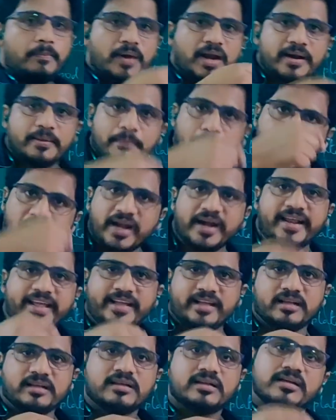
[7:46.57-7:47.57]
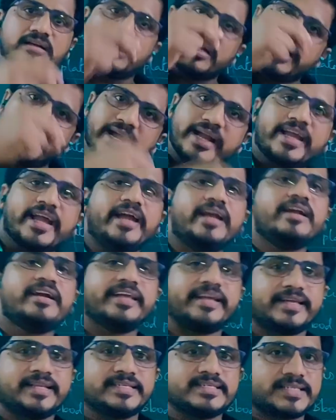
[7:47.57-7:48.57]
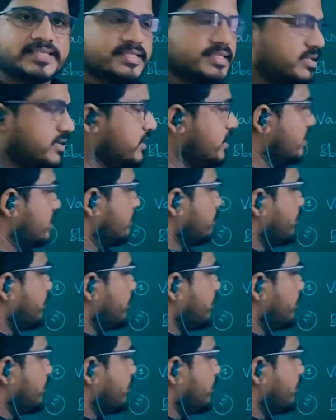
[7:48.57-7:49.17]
blood bleeding again decreases.